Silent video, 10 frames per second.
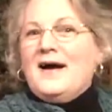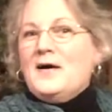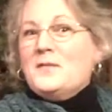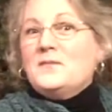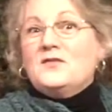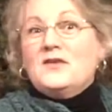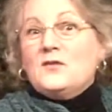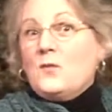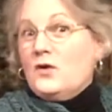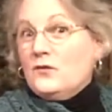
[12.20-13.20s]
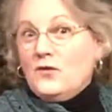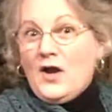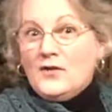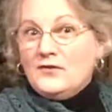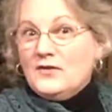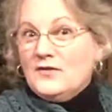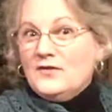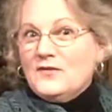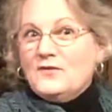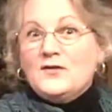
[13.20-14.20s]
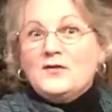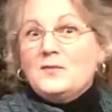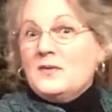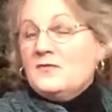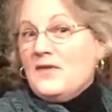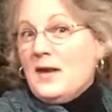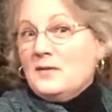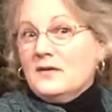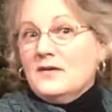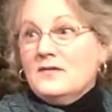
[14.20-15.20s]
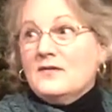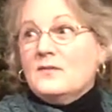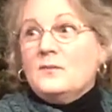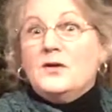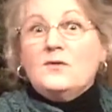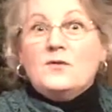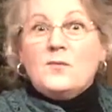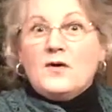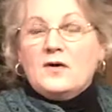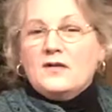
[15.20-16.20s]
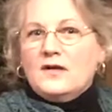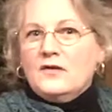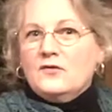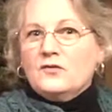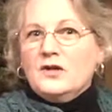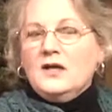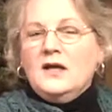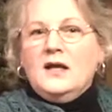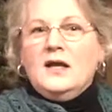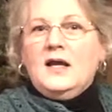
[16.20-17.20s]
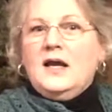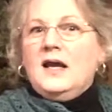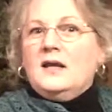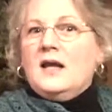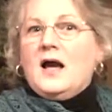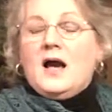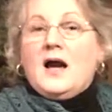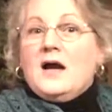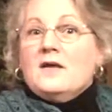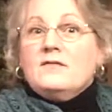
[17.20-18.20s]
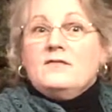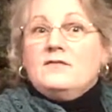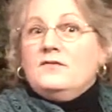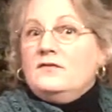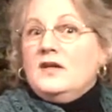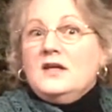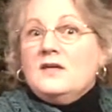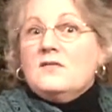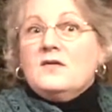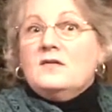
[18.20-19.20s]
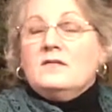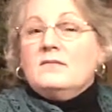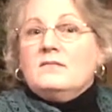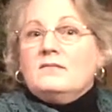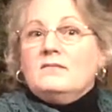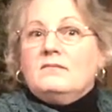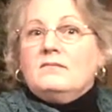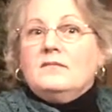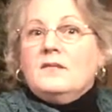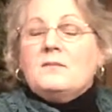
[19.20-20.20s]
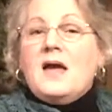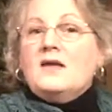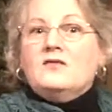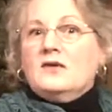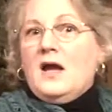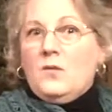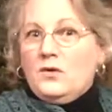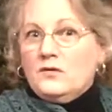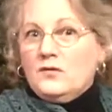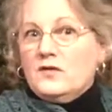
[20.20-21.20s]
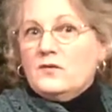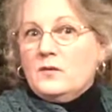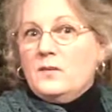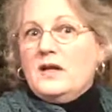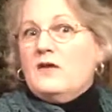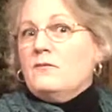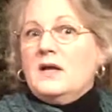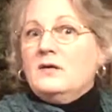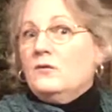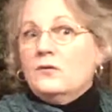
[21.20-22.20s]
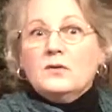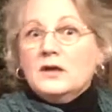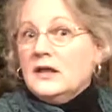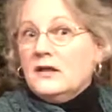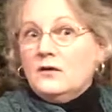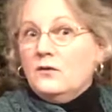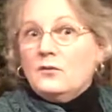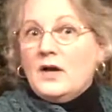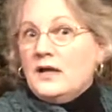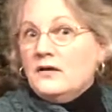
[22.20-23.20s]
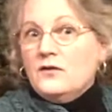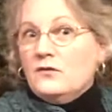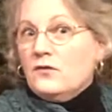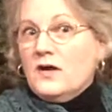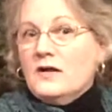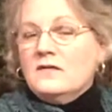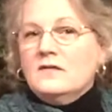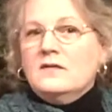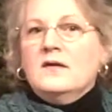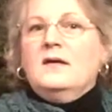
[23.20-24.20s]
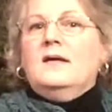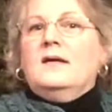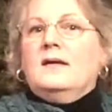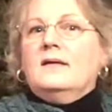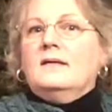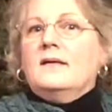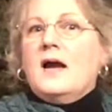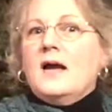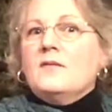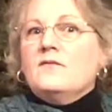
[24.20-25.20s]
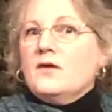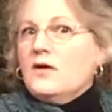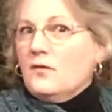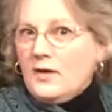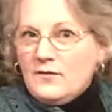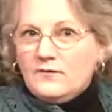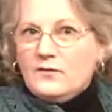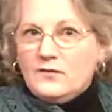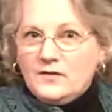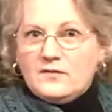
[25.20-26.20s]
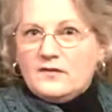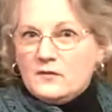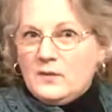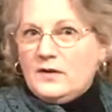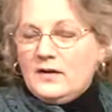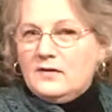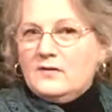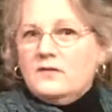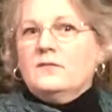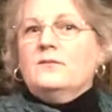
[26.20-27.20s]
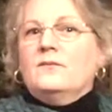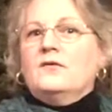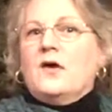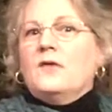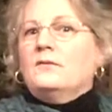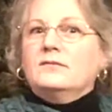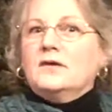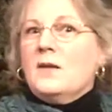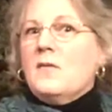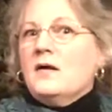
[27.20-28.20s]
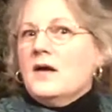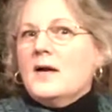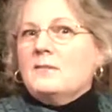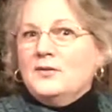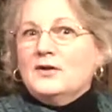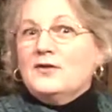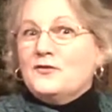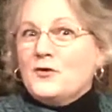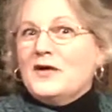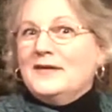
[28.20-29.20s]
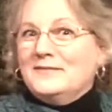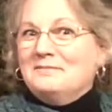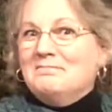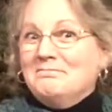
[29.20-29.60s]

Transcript: Um, she's a wonderful hostess. The food's been fabulous. It's a beautiful part of the country, and I didn't even imagine how wonderful this would be. I've made really great new friends, and I am very grateful for this experience. So come on up. You'll enjoy it.